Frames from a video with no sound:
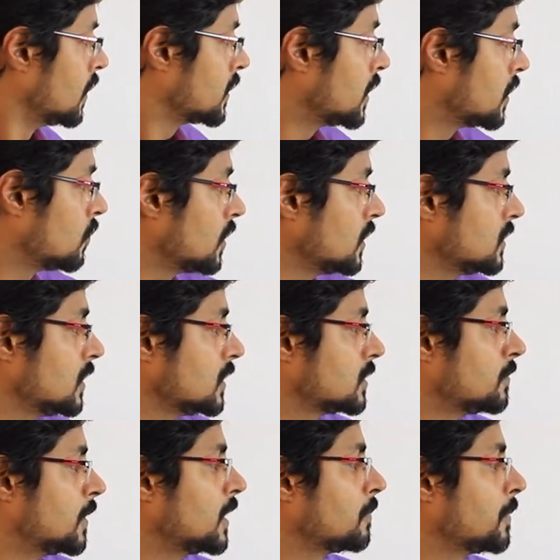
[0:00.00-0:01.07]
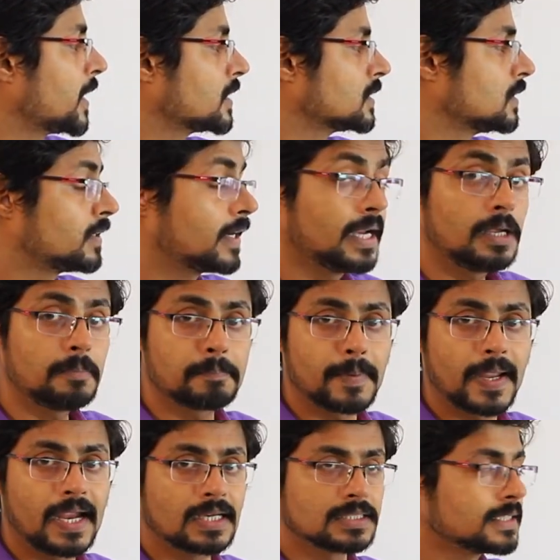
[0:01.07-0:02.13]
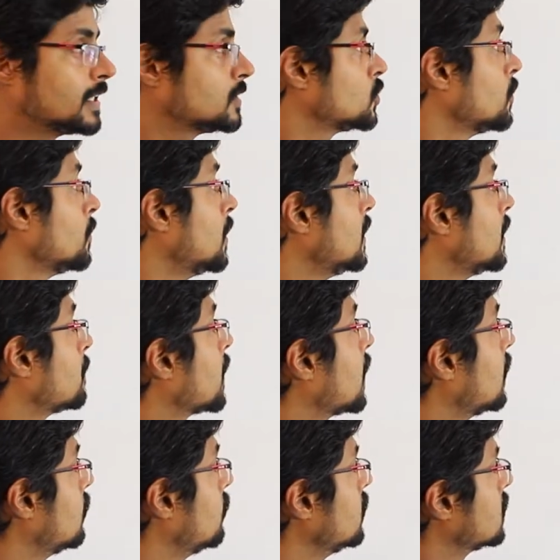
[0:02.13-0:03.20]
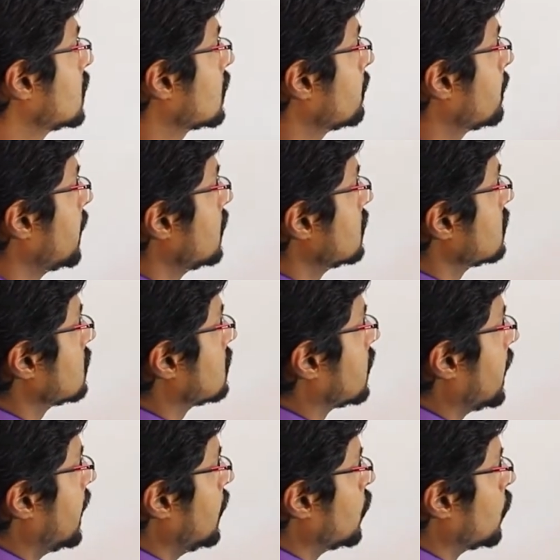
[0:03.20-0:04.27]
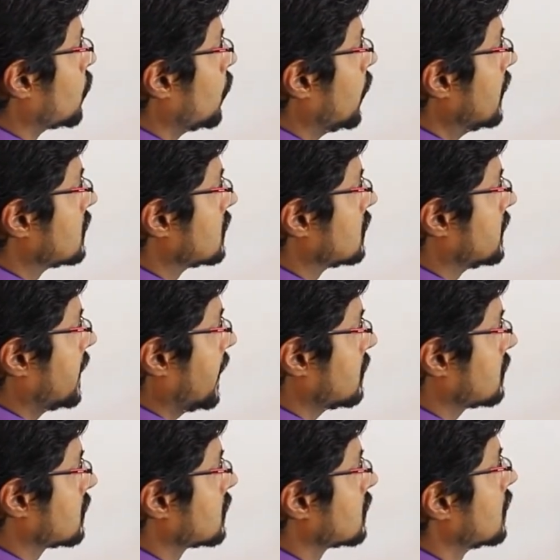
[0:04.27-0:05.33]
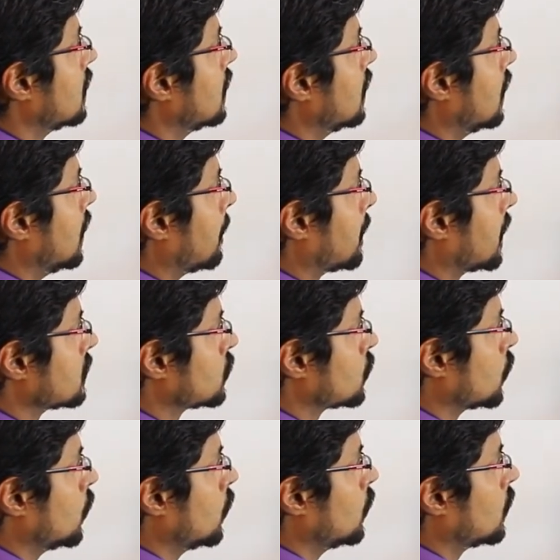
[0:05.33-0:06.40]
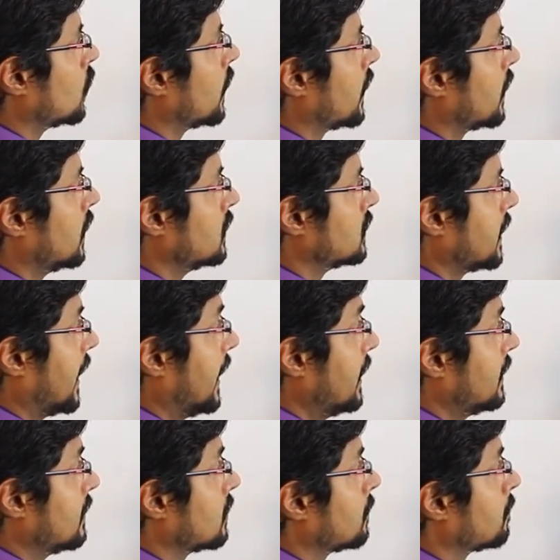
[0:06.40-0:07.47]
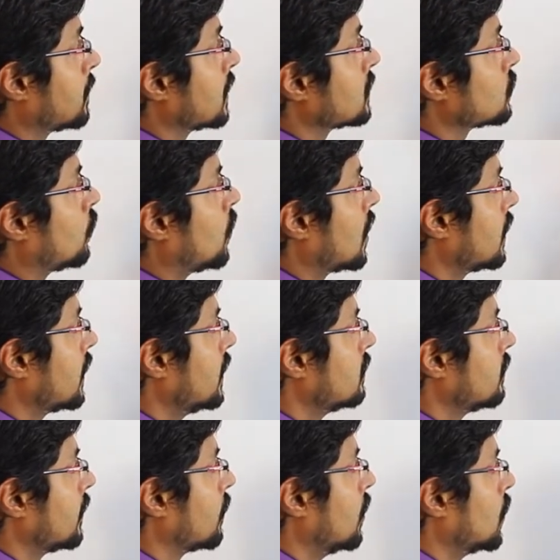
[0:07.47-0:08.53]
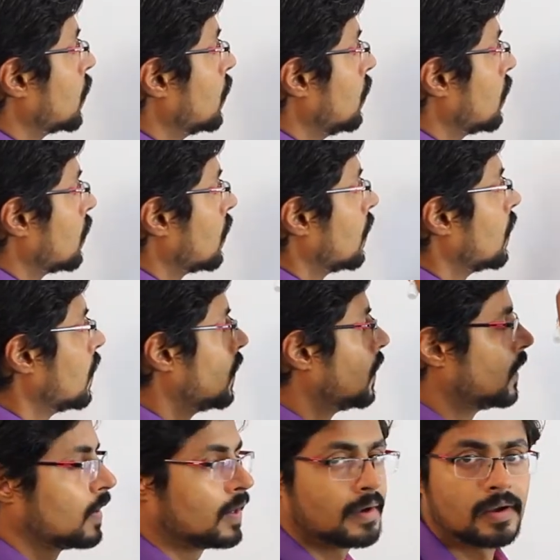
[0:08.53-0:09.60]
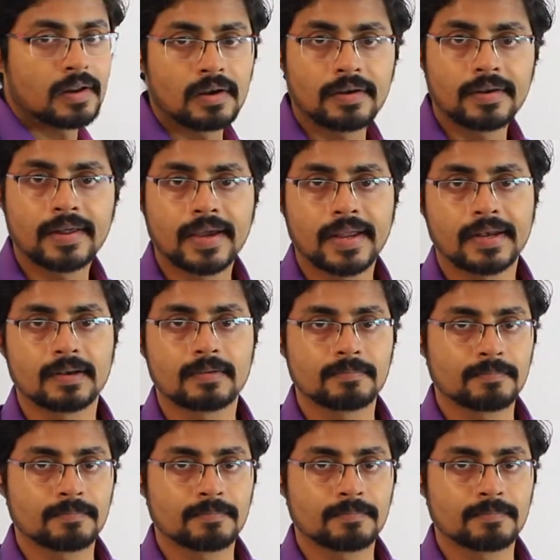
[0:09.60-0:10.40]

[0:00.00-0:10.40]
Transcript: Third one is this multiplication. 3 pairs has to be multiplied. Which are the pairs? 3 into 2 is 6, plus 2 is 8, plus 1 is equal to 9.